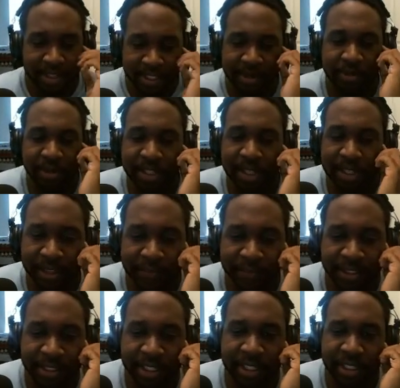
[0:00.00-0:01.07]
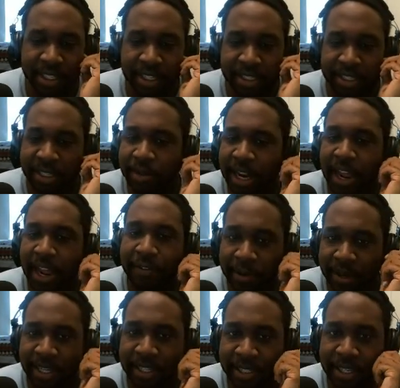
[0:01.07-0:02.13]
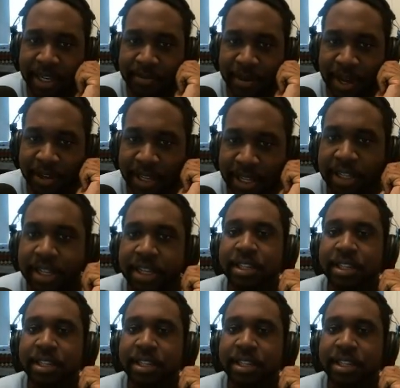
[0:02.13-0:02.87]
see what the differences is, see what everybody said about it,